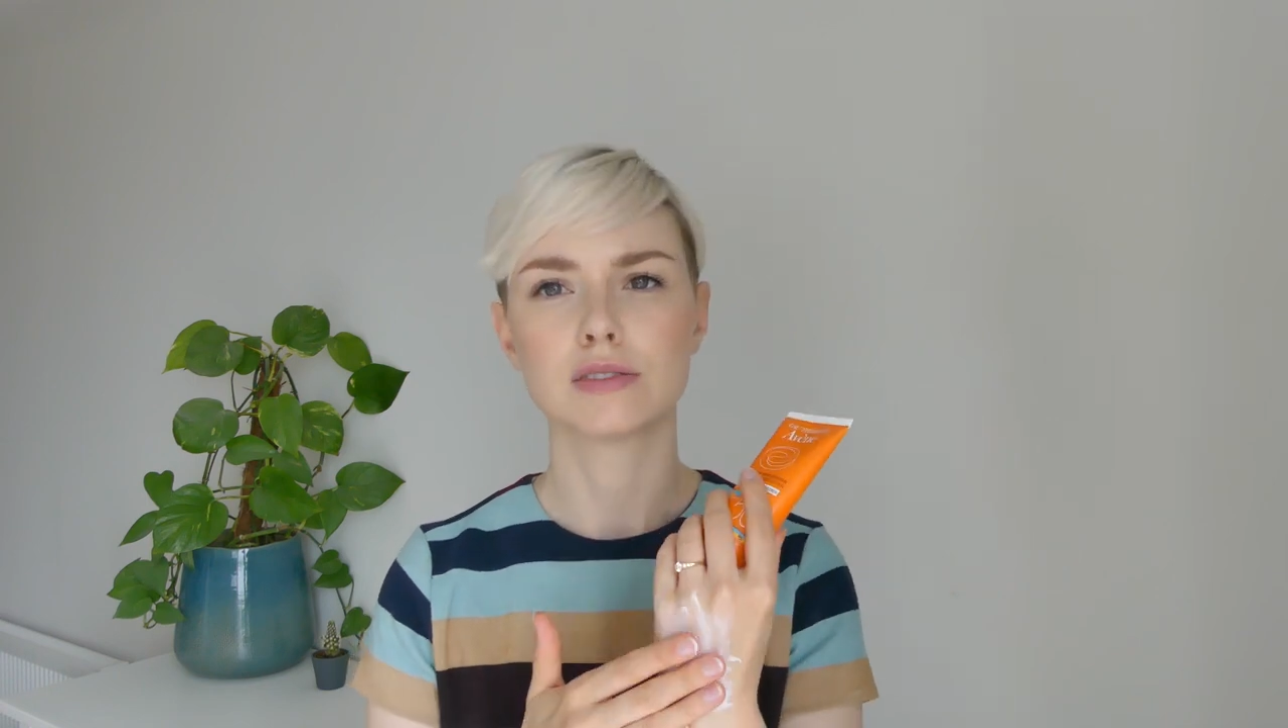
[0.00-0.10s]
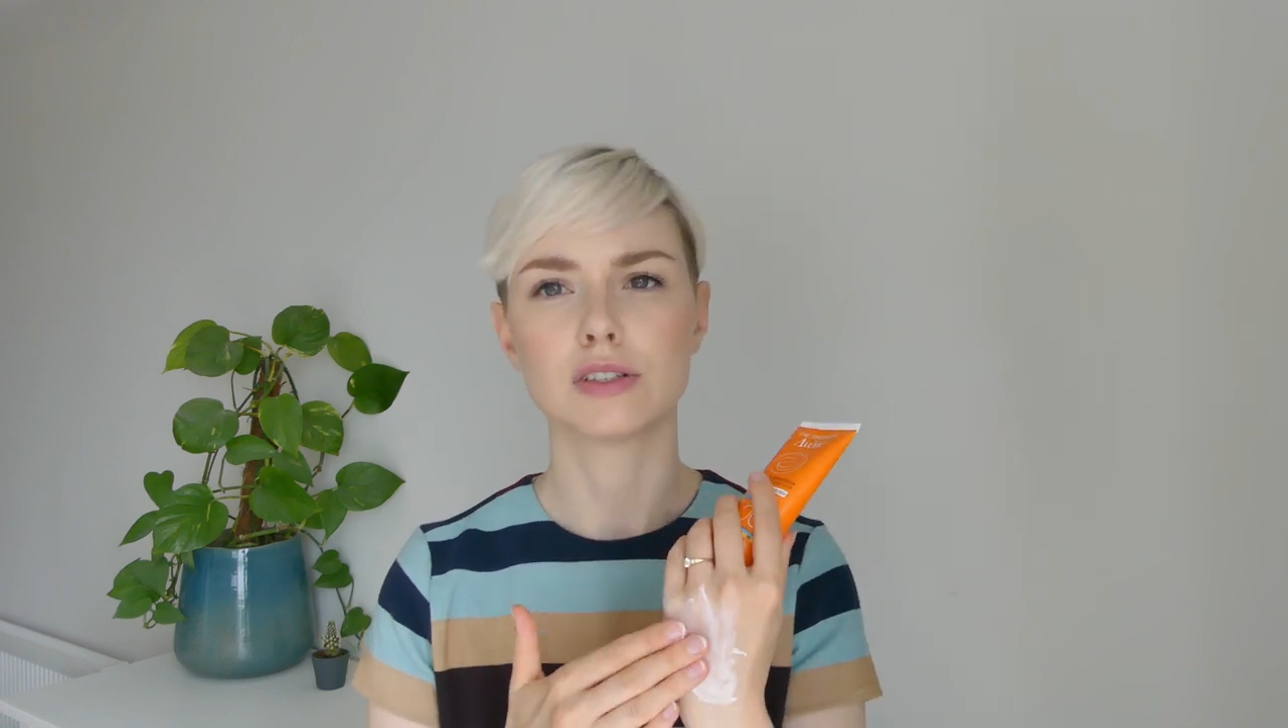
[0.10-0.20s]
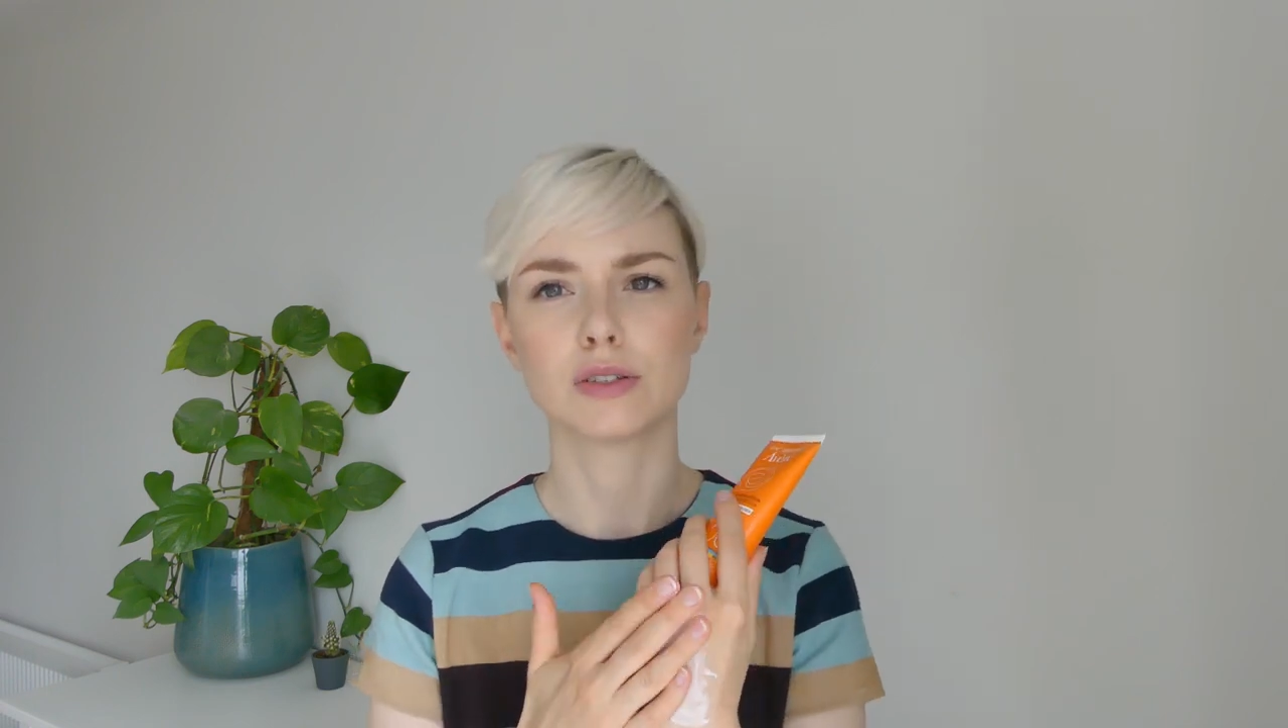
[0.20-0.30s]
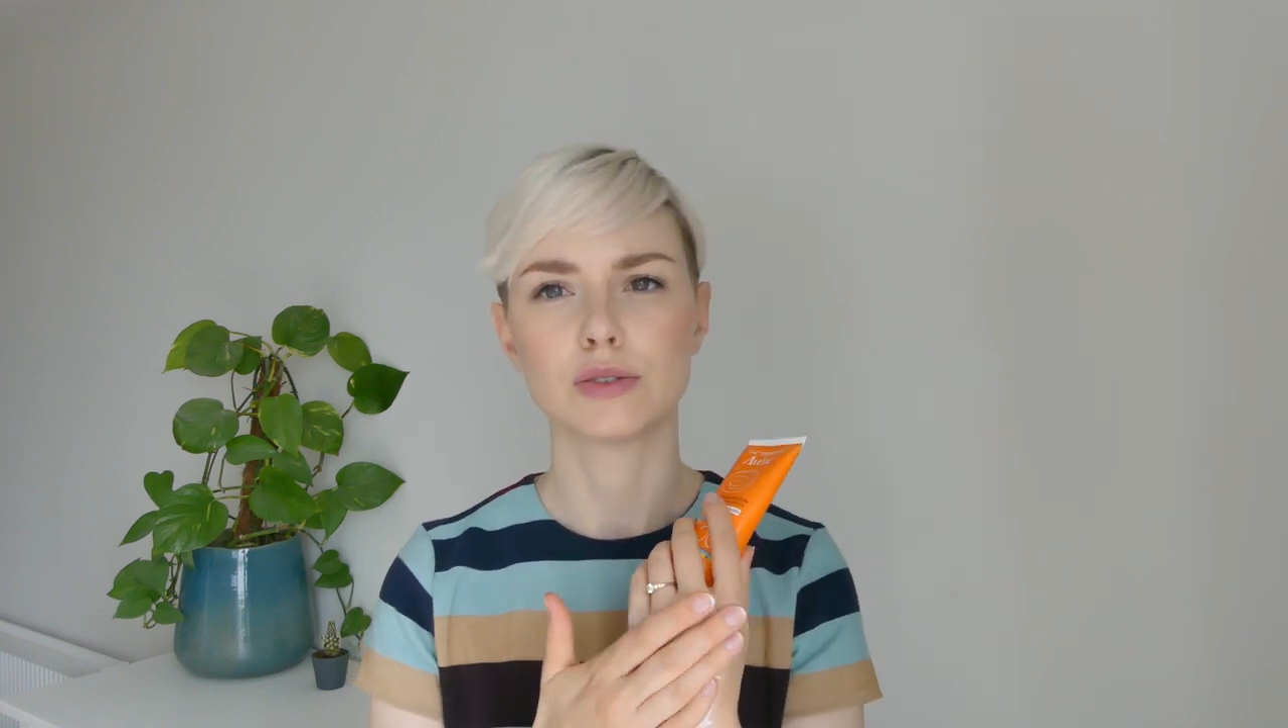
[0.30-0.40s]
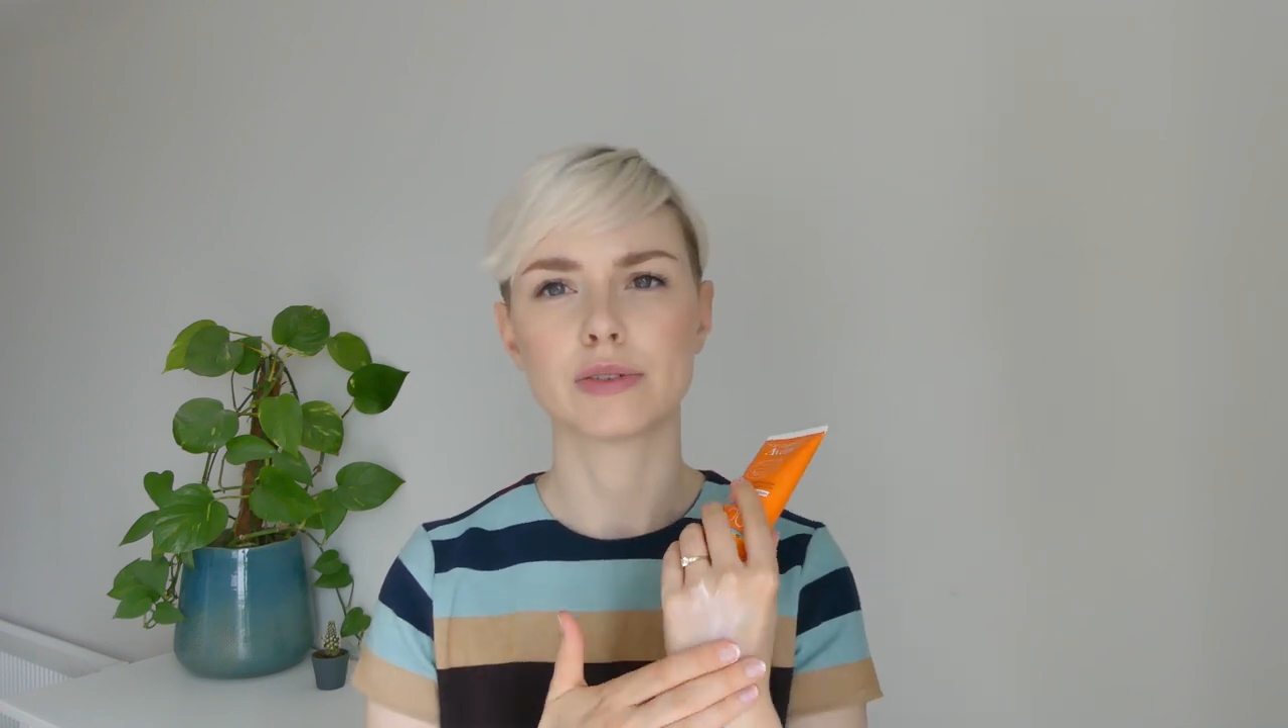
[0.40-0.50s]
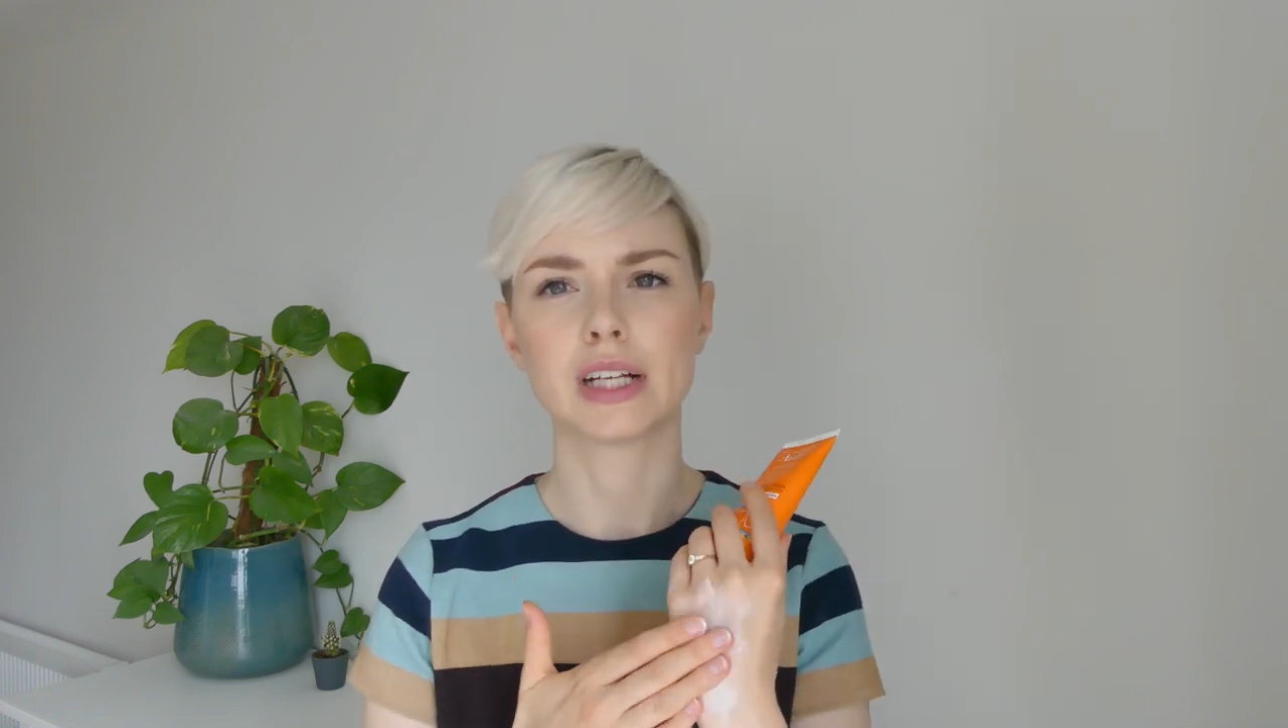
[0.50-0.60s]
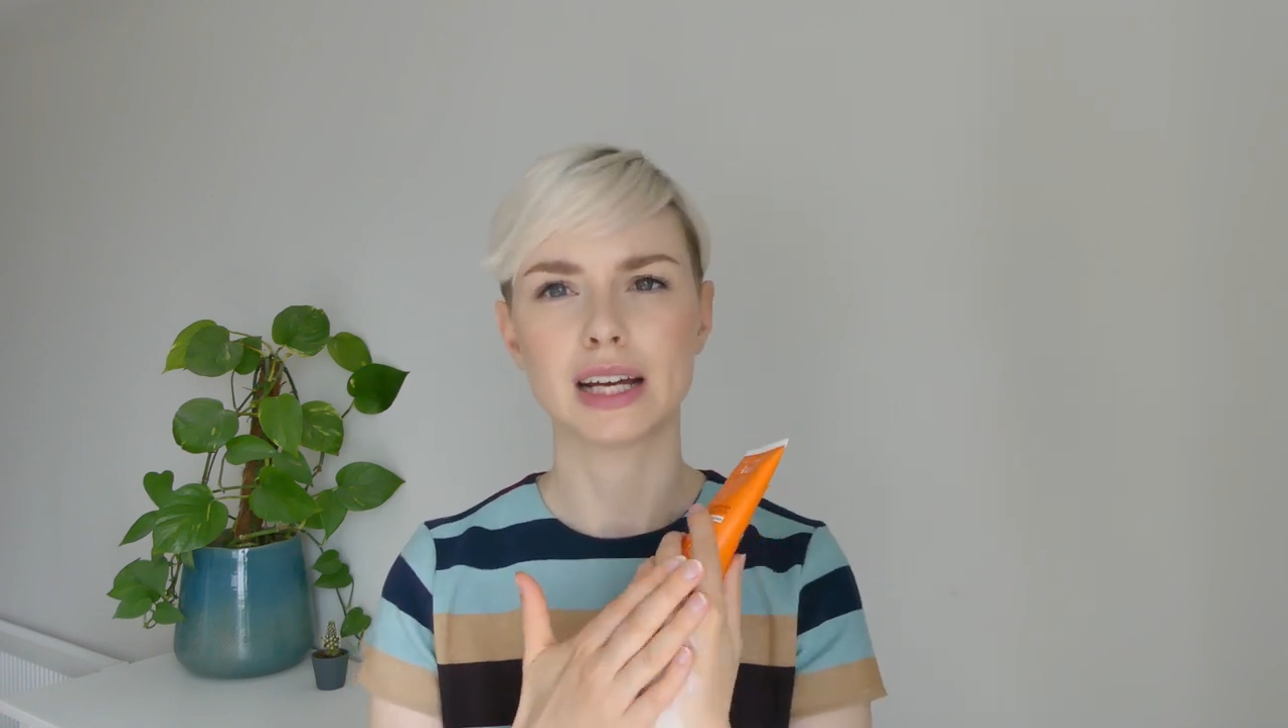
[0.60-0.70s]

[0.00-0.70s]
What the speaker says: You know, you really